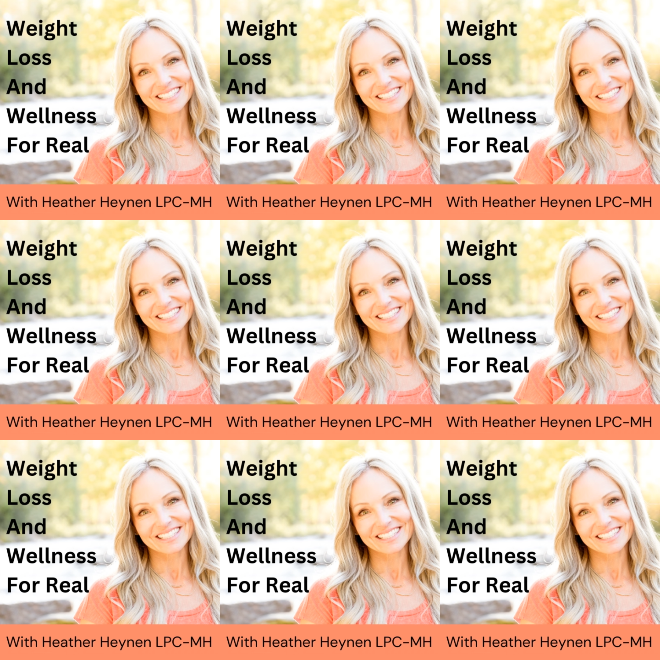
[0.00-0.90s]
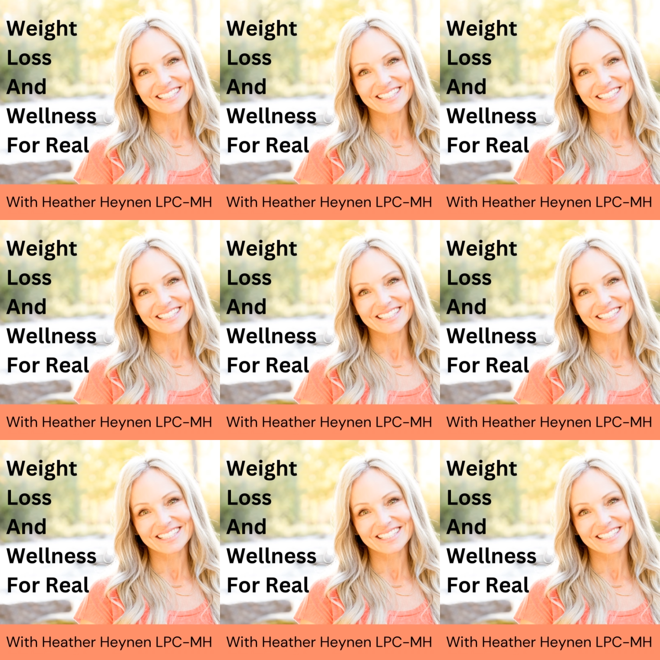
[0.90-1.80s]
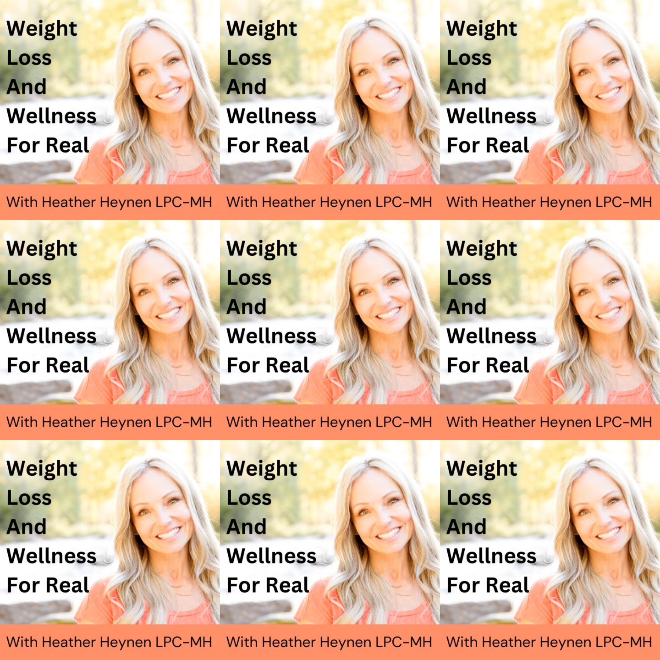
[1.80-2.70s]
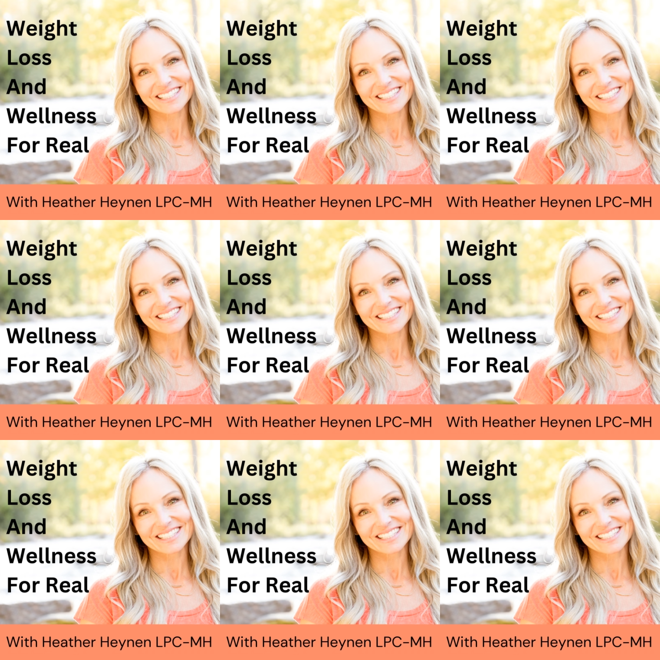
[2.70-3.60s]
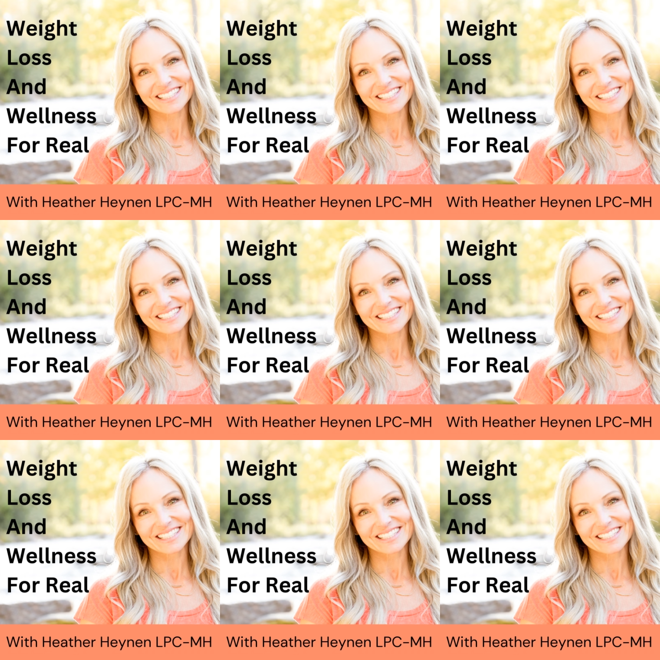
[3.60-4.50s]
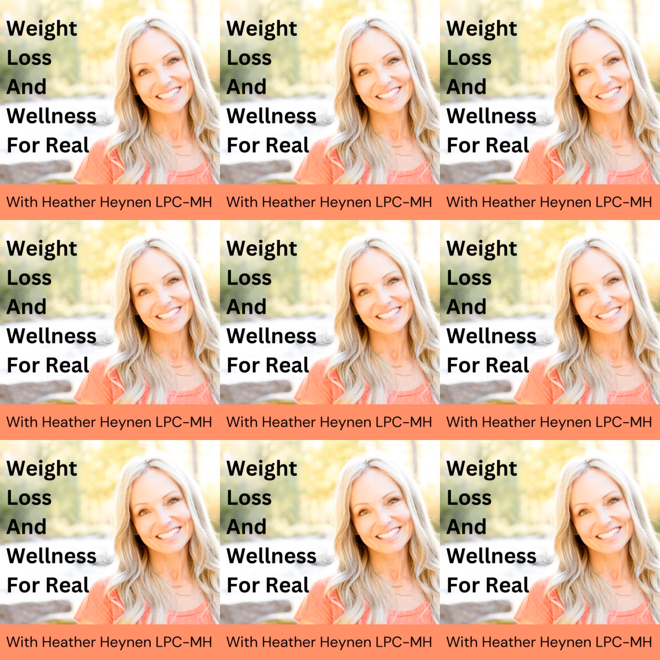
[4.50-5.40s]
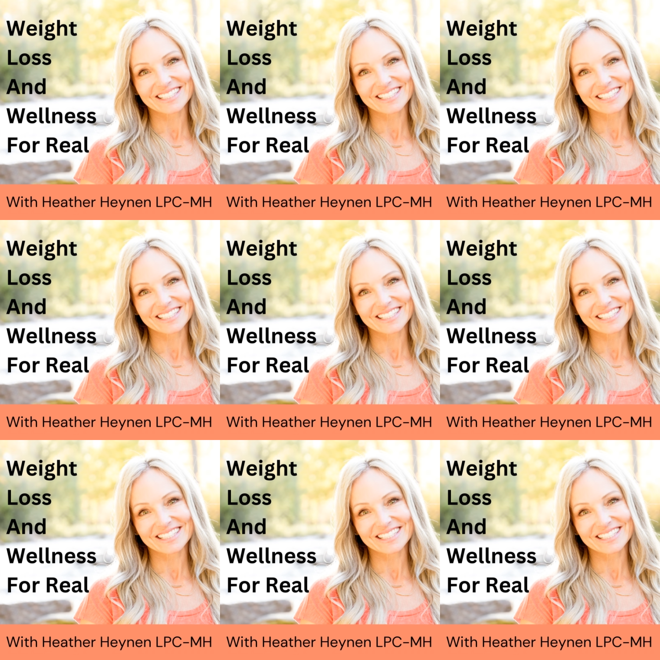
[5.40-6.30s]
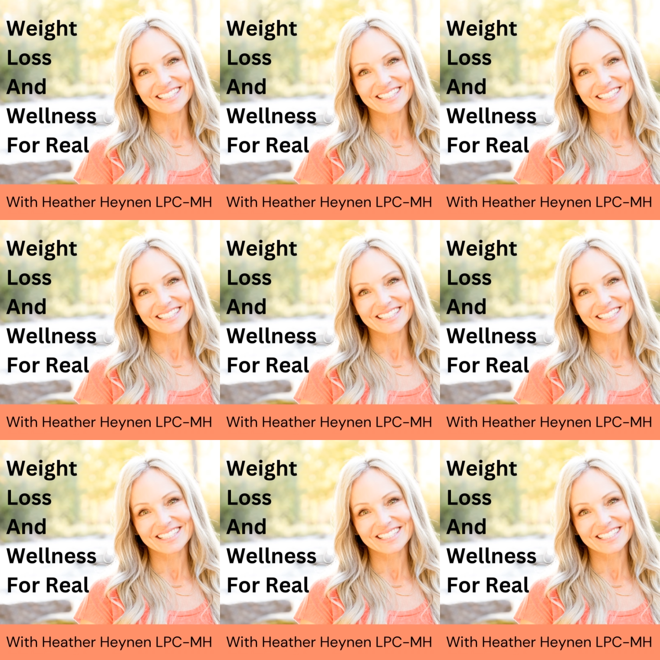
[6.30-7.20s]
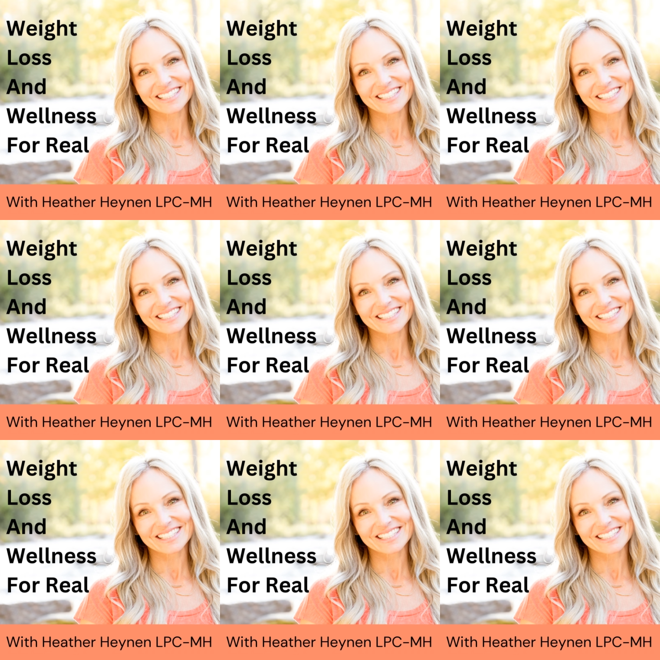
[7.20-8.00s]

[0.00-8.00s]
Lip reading: [no speech]